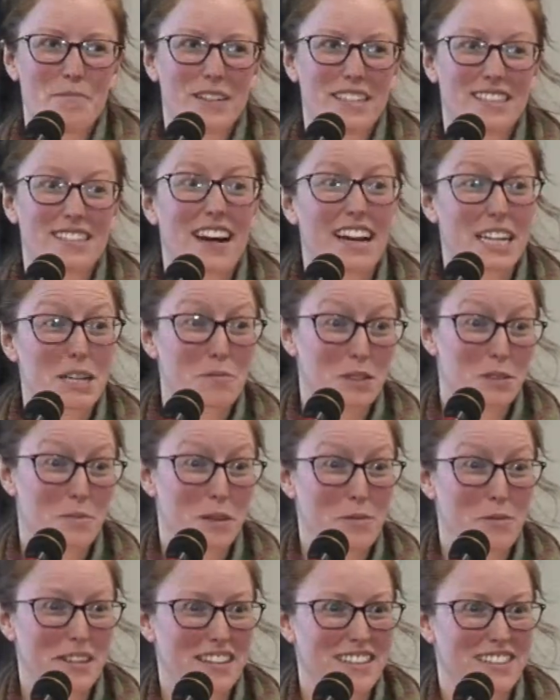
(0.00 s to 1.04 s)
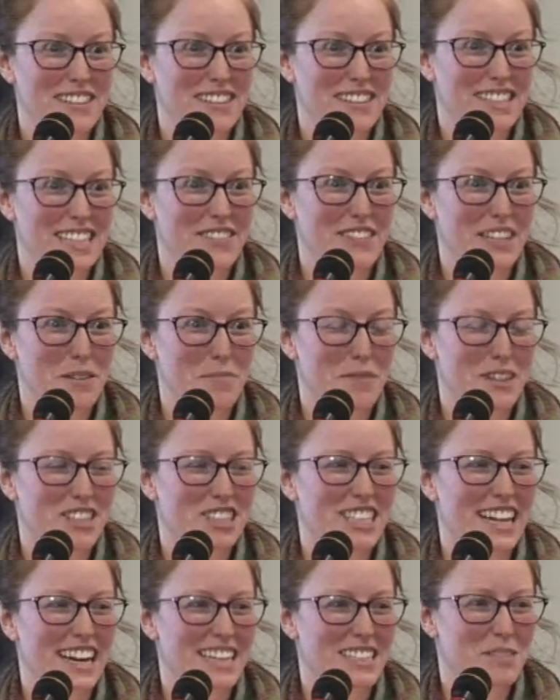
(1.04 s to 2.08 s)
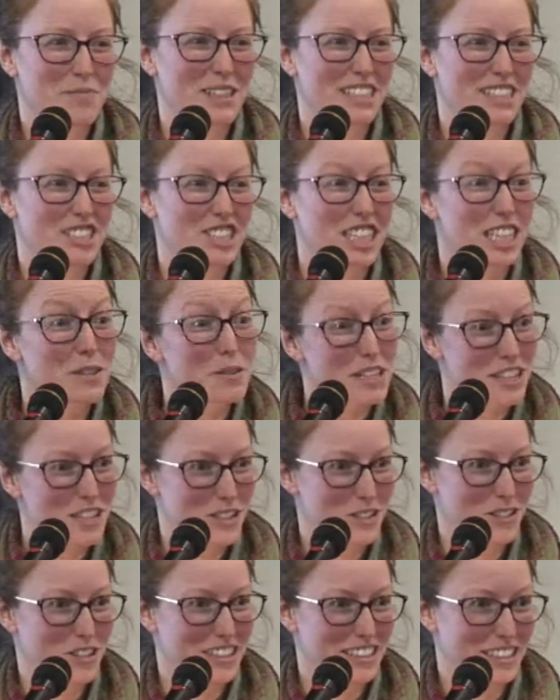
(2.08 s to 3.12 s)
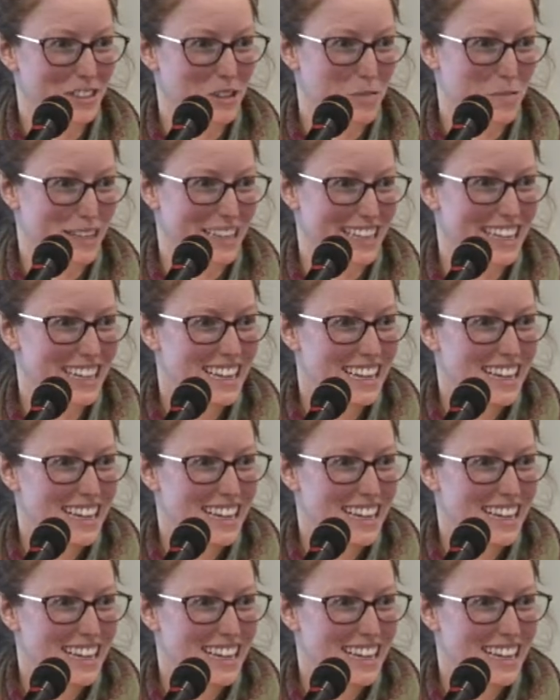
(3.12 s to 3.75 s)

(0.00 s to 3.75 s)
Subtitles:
is not able to be with us this evening, but she asked me to share with you a little bit